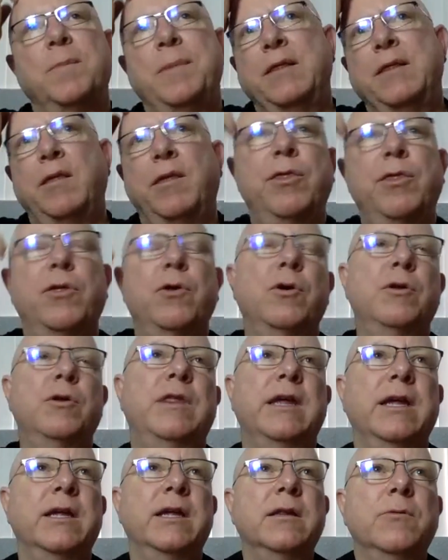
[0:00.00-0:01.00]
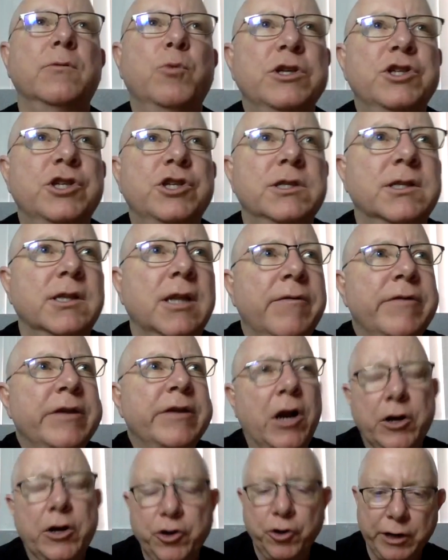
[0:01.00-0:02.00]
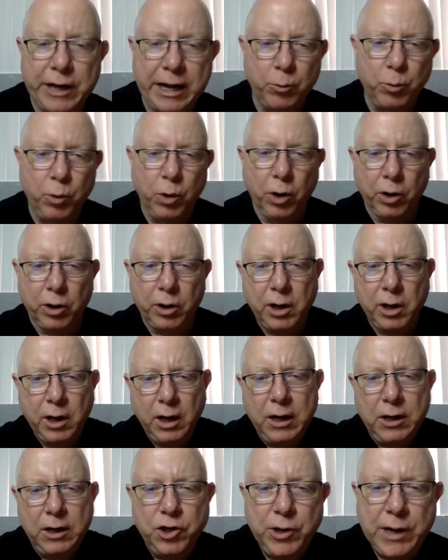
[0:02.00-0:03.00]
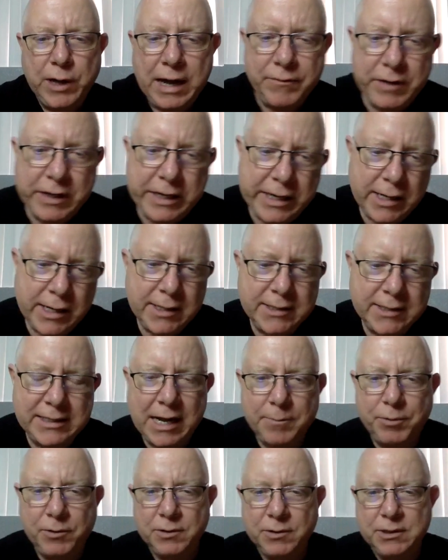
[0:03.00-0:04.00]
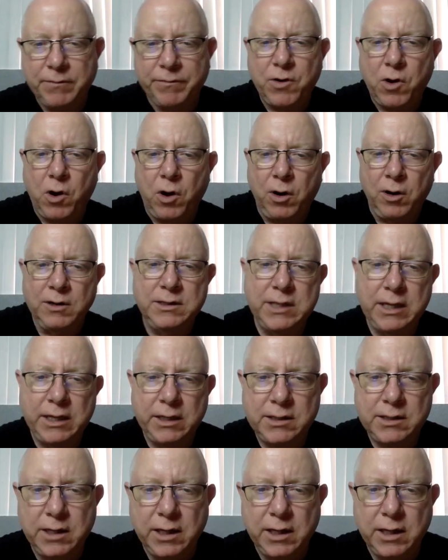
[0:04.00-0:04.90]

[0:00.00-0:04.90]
about the third thing, which is loving on your network. Do you have any examples of cards that,